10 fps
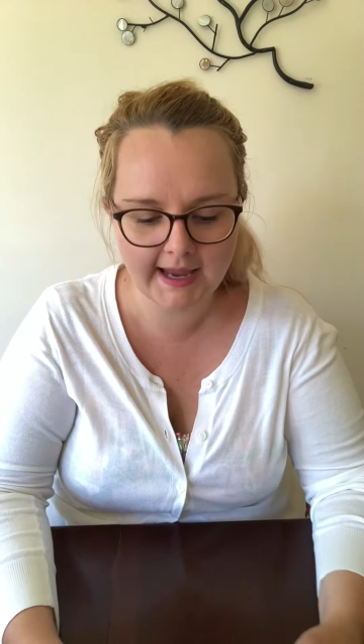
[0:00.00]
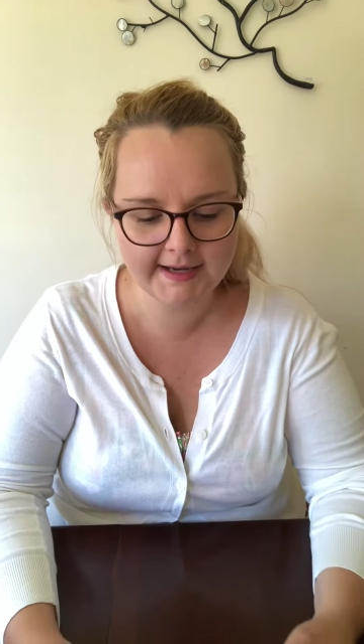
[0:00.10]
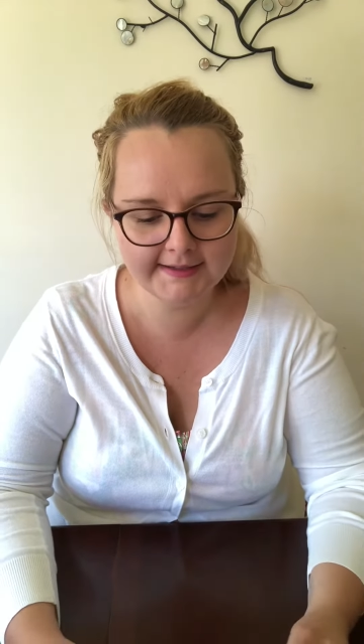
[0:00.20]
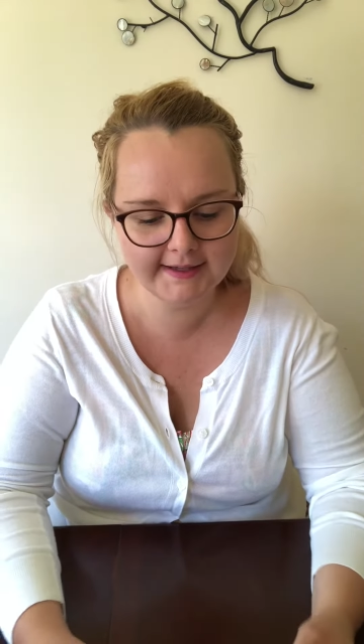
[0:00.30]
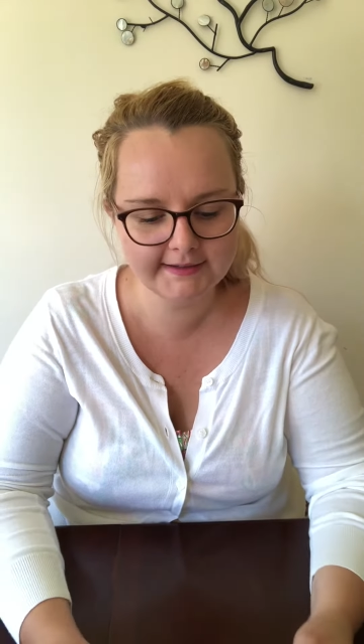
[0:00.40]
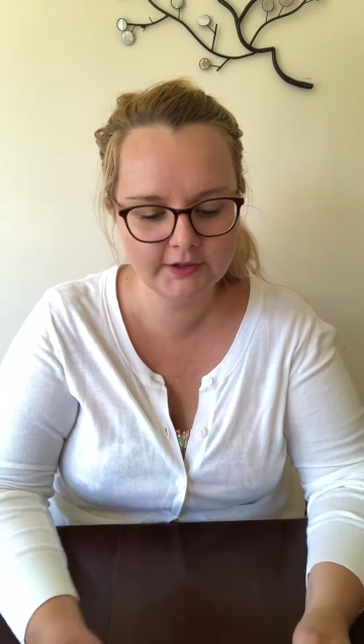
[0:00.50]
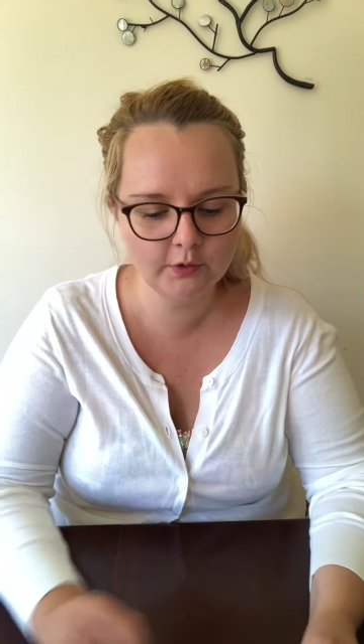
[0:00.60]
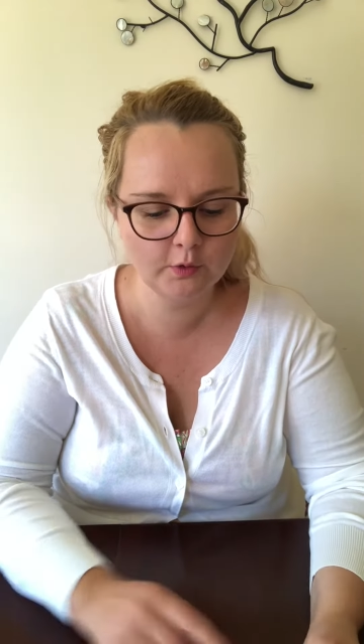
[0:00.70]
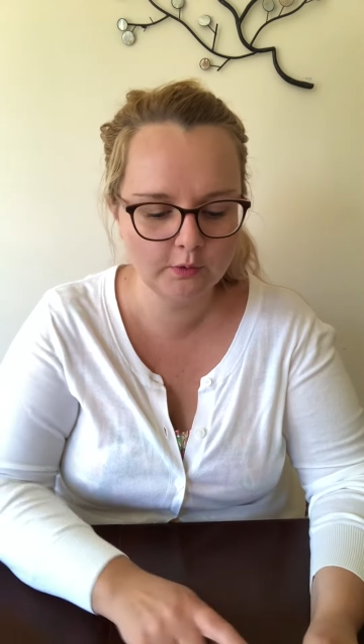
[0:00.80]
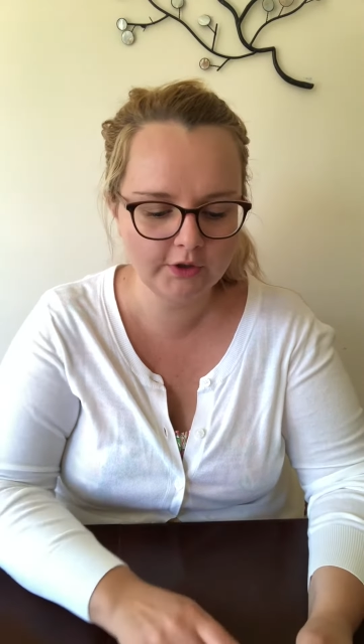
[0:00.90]
and it says to
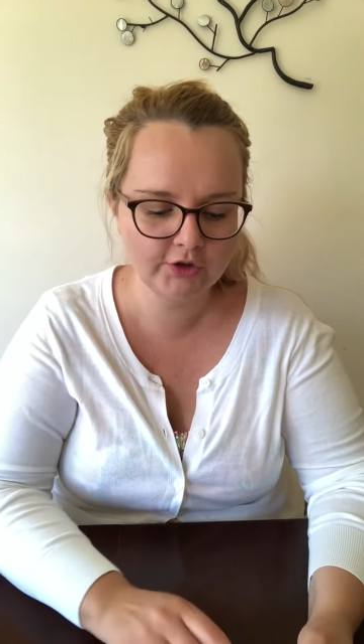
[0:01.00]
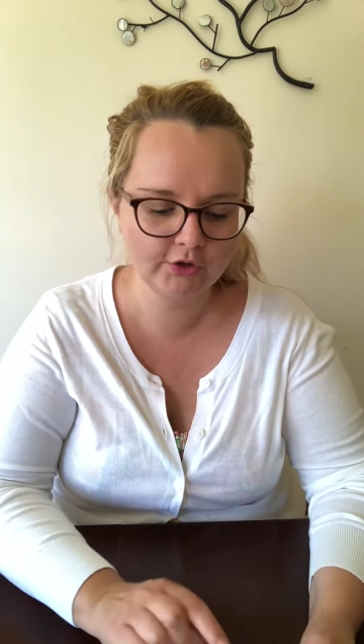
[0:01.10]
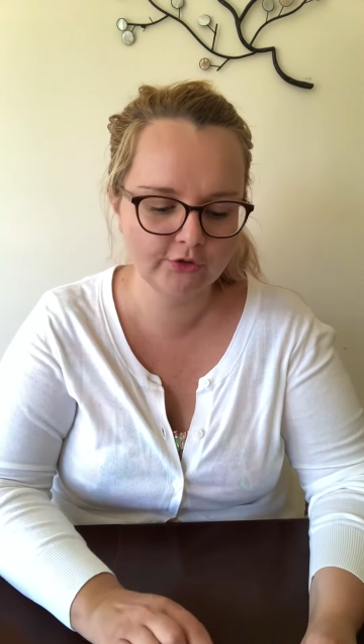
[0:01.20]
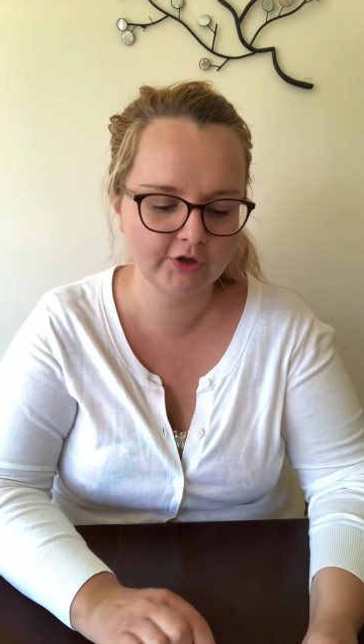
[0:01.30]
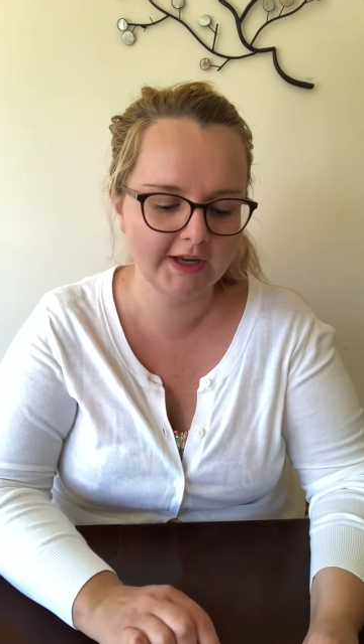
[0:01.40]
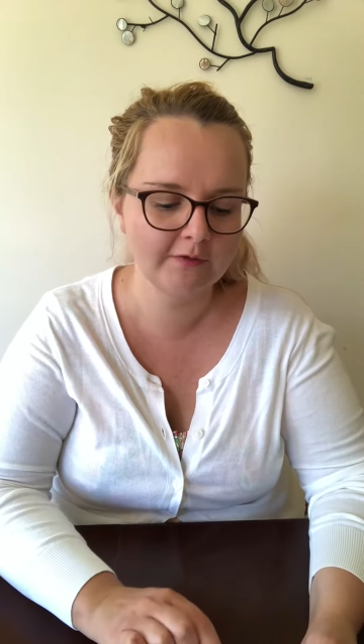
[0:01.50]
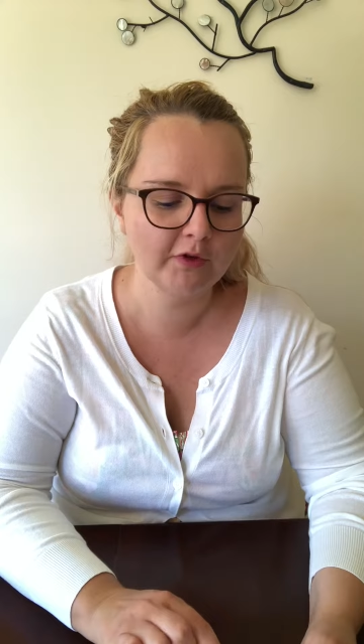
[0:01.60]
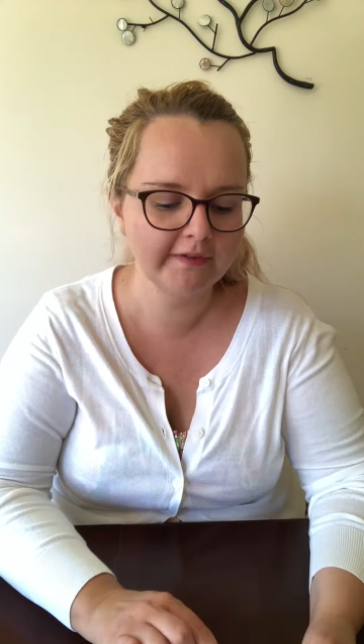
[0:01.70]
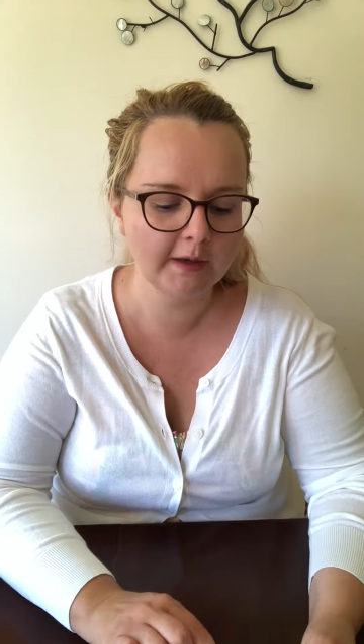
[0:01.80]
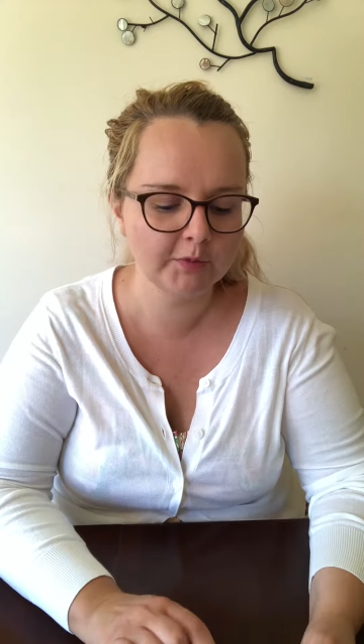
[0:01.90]
all the children in
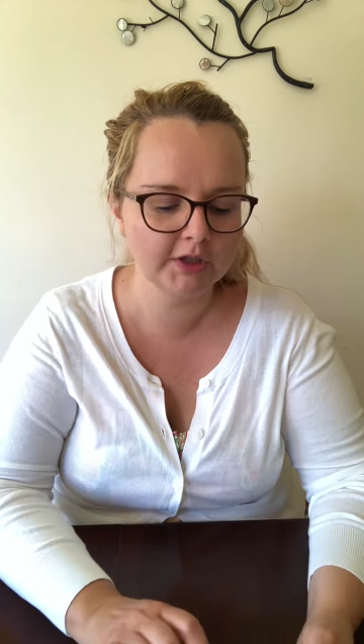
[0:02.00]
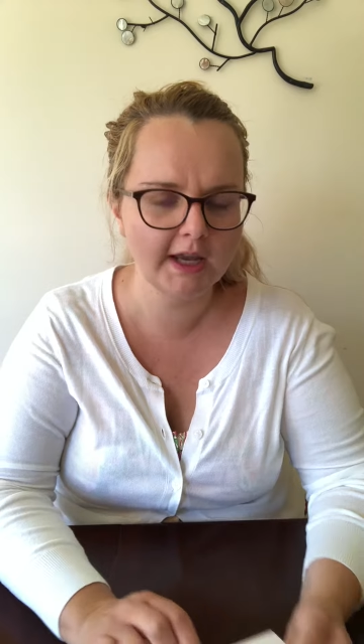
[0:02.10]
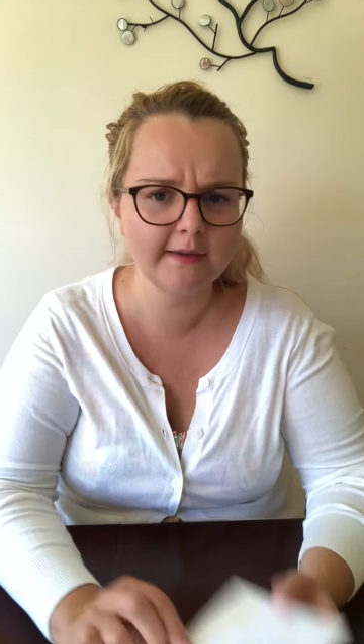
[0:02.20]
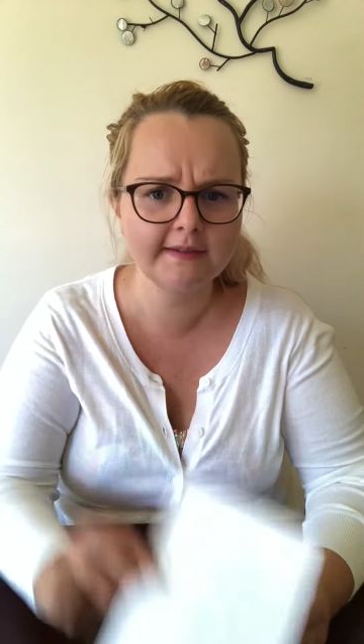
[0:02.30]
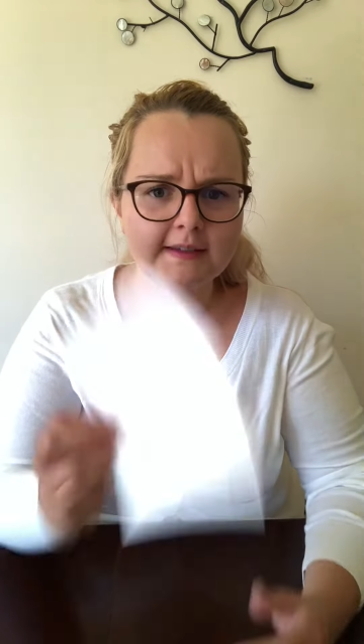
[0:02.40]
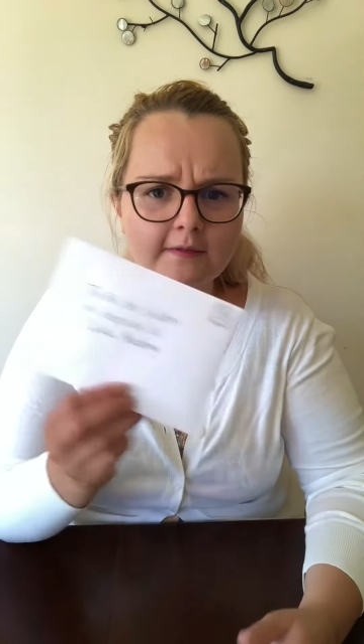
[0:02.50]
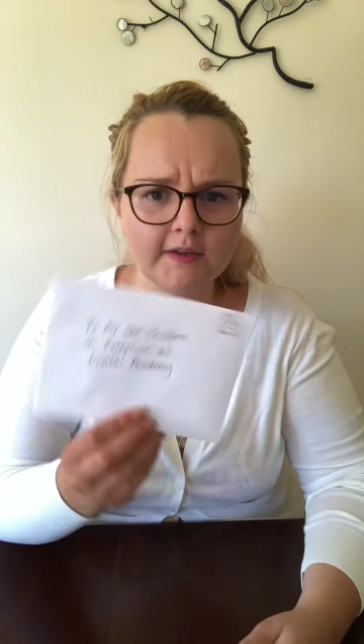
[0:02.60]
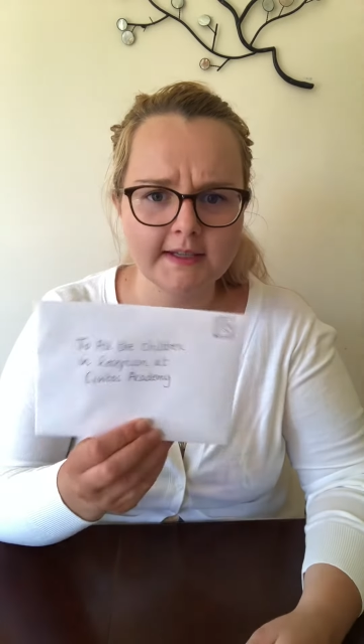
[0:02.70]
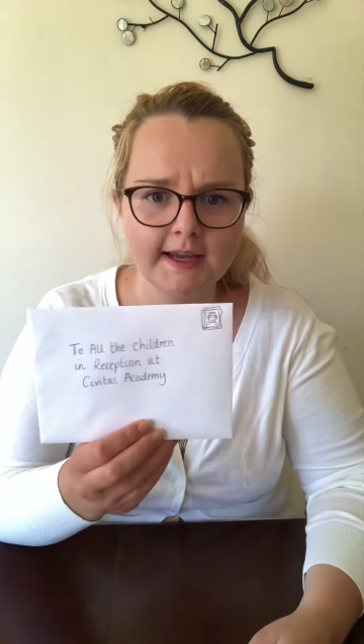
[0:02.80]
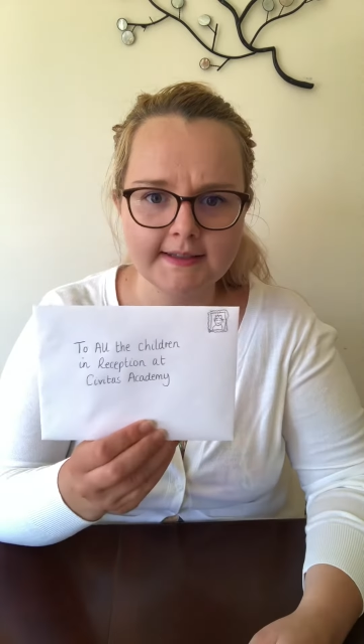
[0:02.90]
reception at
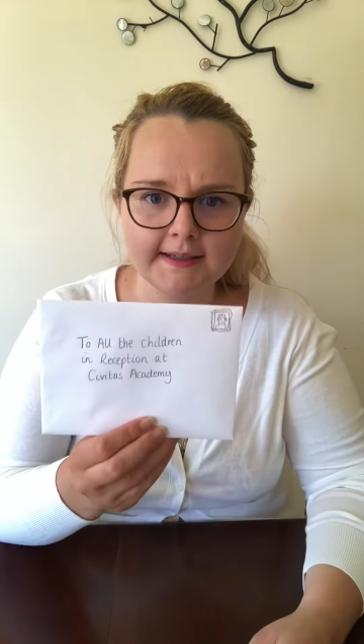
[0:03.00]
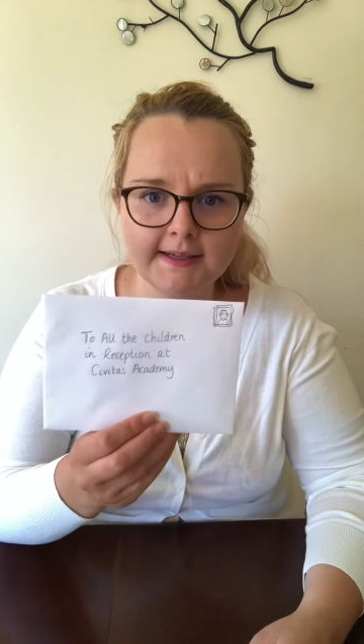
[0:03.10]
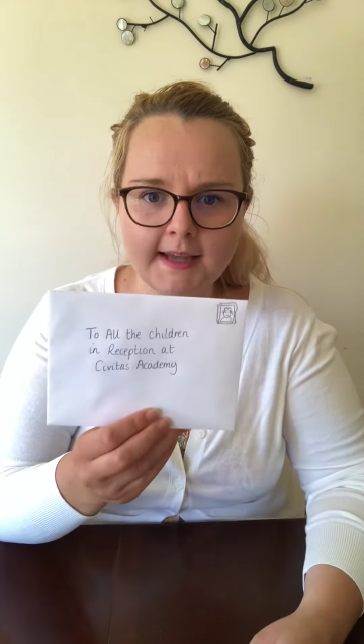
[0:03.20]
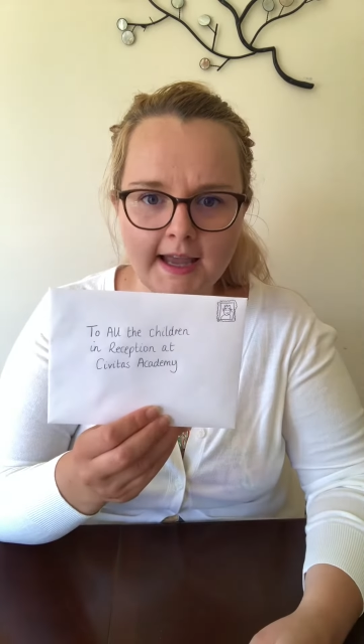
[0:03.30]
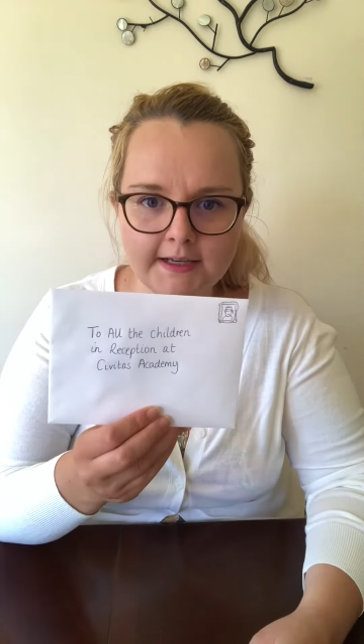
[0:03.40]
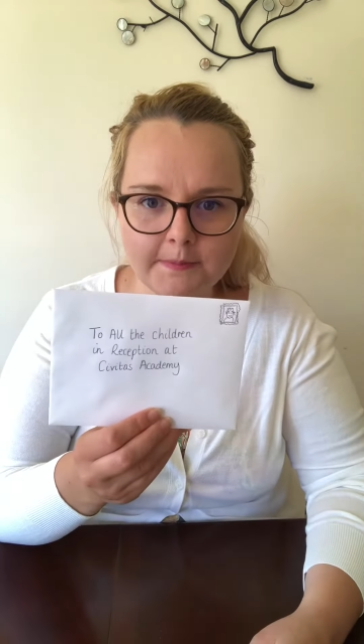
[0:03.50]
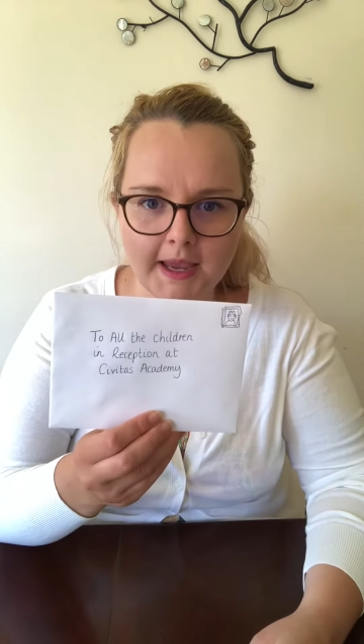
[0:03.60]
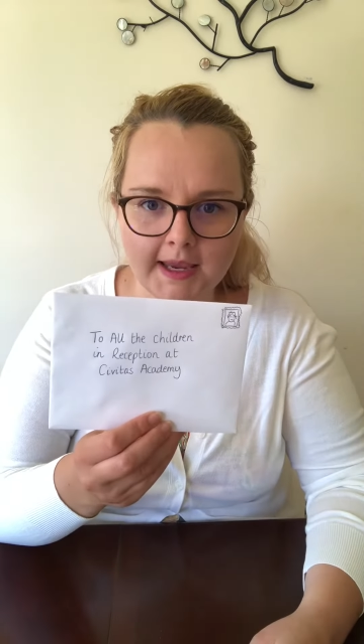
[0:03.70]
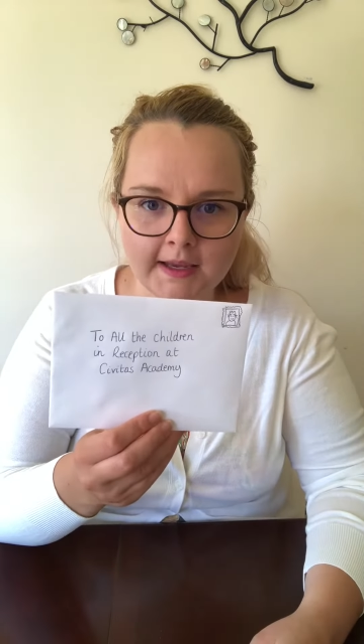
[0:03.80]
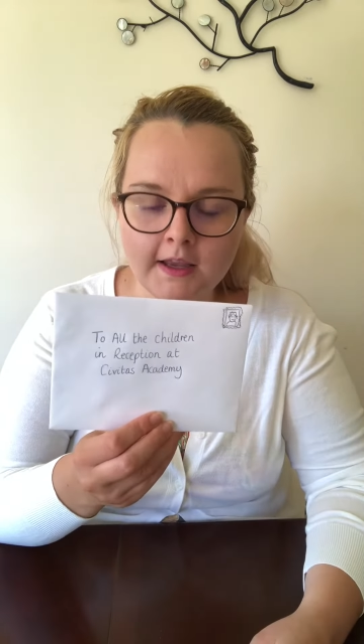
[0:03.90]
Civitas
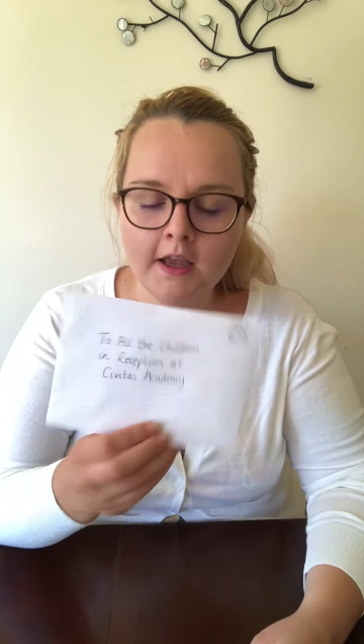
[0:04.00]
Academy.